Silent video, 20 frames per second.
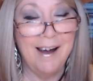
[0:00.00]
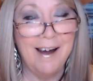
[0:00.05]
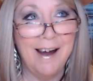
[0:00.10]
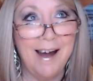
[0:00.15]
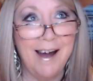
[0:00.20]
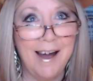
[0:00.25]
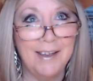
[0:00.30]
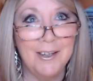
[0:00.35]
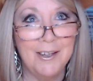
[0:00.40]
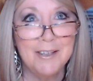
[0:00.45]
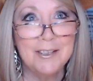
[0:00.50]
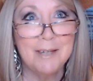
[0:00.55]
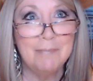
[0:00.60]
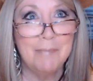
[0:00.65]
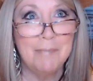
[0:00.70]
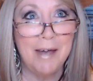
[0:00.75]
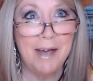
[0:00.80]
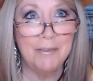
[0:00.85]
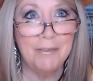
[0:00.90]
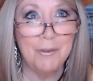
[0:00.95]
I looked
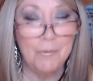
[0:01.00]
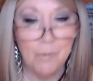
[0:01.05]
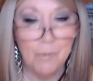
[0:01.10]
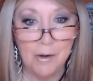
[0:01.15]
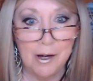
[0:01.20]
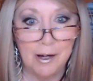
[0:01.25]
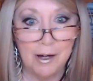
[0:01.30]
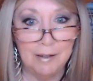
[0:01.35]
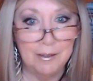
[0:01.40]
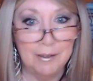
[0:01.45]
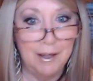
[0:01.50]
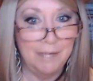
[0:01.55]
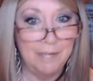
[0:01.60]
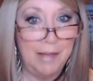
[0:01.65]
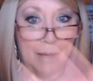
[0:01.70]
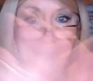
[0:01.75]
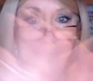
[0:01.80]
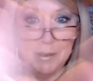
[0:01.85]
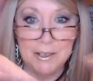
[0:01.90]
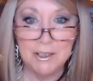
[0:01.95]
up at the wall at
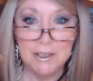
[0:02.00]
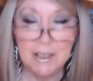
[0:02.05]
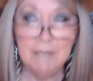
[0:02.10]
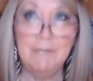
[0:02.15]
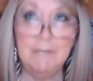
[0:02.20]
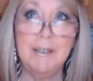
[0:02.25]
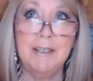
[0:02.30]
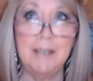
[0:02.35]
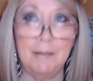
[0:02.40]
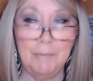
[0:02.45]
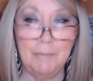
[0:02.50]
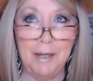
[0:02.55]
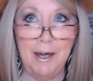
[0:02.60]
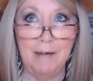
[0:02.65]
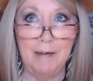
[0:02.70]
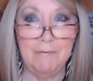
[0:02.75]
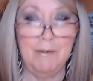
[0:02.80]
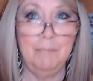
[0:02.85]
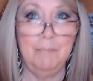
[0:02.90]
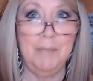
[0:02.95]
that big TV that we
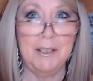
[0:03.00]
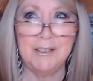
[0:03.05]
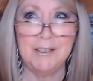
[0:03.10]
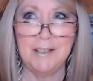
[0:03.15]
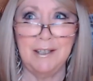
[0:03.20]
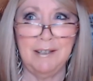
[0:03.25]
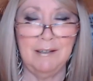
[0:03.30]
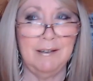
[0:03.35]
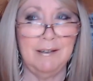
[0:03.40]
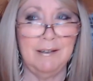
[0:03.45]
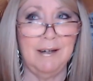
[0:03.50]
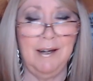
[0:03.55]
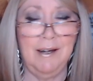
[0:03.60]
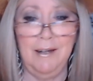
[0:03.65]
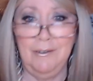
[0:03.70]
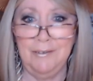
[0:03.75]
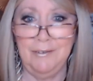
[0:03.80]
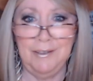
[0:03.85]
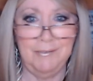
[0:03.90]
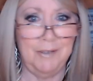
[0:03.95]
have up there. It's like, I
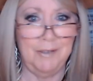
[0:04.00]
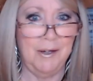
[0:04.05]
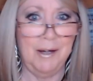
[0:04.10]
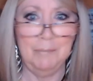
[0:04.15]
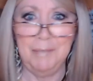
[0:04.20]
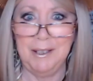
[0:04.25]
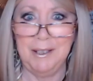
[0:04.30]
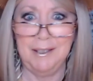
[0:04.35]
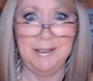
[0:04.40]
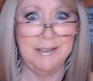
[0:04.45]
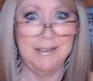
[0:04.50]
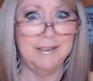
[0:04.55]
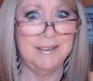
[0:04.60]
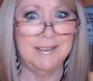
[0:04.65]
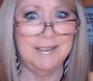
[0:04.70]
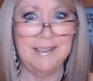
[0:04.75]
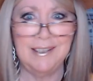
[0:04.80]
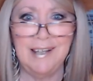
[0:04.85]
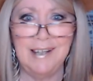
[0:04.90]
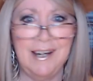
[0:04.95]
don't even know how big it is.
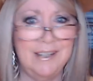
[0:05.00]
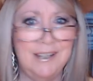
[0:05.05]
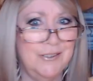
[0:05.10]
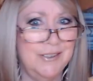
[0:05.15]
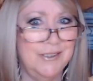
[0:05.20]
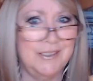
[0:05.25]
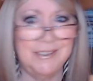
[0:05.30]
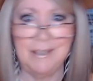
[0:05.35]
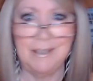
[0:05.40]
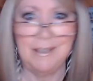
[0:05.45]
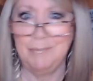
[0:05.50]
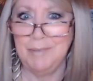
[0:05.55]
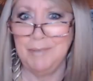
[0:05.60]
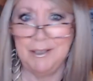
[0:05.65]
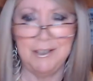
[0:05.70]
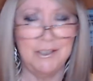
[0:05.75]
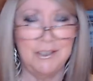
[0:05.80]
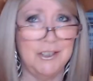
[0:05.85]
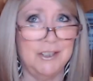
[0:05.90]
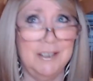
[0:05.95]
It's like a hundred something
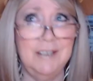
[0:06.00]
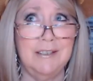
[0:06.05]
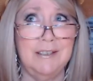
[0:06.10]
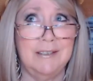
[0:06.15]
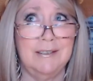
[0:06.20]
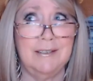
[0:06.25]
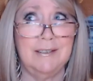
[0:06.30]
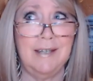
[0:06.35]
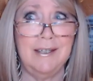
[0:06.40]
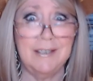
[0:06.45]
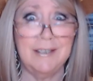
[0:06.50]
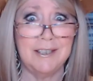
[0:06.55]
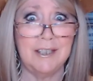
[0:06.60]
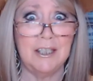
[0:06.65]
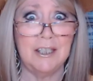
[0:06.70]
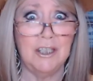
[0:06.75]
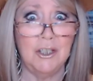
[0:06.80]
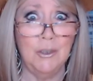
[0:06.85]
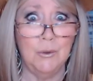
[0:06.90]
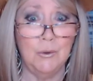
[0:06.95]
inches. It's, it's
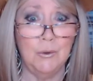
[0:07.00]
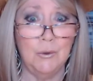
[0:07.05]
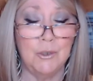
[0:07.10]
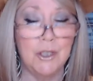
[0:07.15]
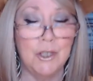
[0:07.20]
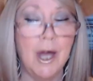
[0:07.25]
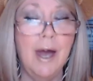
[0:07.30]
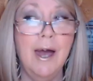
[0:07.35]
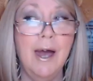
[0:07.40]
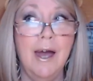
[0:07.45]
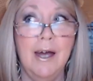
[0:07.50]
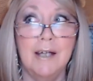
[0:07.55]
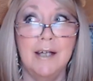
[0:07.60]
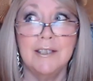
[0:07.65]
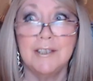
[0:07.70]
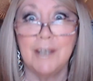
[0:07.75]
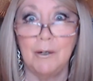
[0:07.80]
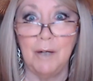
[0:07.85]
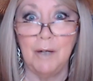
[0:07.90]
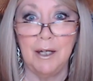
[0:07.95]
huge.
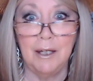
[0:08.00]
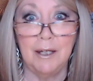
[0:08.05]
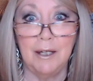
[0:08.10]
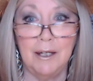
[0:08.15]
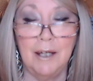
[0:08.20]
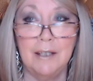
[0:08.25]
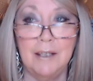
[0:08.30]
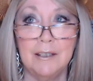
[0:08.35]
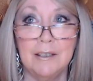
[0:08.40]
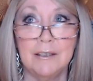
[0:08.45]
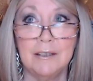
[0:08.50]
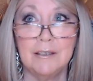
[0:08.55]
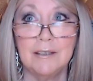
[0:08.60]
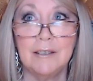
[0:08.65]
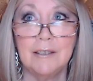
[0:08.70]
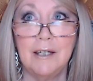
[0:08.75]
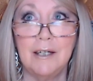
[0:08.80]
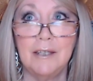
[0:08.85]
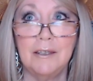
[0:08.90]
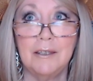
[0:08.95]
So, and, and I
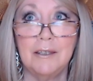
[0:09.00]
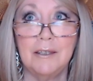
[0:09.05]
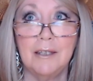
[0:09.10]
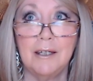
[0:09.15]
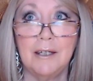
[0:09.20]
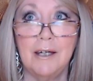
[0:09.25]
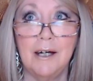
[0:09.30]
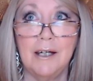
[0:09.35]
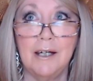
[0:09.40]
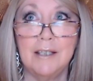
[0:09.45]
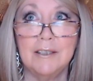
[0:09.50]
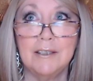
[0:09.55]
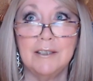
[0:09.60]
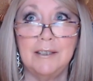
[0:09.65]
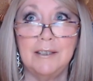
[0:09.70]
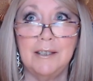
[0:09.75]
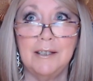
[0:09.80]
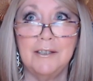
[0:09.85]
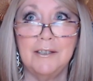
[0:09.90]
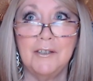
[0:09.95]
saw the guys
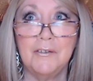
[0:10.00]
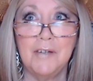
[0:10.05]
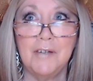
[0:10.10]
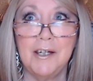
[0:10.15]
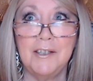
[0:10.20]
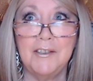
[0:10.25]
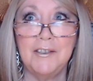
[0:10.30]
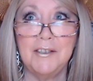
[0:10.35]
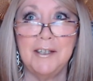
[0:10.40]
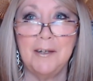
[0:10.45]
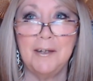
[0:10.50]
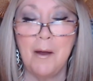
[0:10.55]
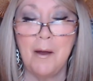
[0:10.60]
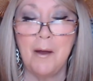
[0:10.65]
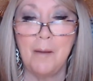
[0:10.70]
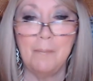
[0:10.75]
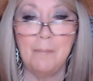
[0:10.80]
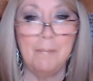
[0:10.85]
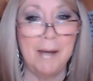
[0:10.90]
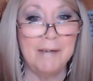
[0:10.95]
on the other end and
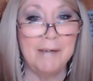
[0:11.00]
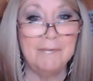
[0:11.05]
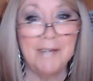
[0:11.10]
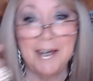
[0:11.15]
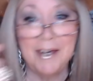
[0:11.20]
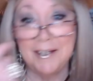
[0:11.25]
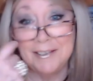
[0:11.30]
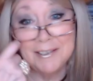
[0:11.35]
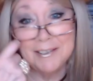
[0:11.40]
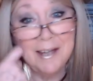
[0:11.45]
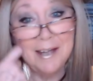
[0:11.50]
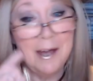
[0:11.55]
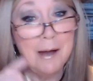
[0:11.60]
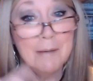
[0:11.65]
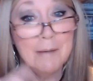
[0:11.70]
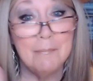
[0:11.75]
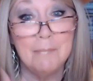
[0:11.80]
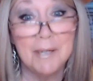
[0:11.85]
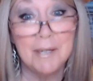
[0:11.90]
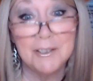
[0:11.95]
my face
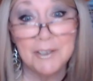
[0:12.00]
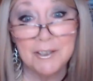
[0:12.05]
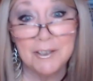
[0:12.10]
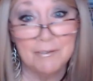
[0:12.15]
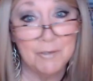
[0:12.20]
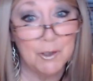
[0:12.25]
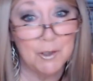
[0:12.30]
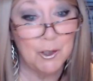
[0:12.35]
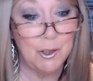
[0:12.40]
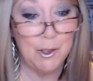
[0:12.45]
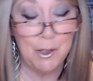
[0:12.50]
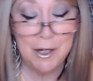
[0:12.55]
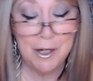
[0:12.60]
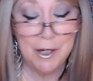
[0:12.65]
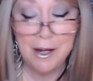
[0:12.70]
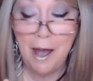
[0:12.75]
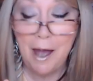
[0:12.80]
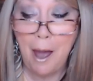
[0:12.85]
must have turned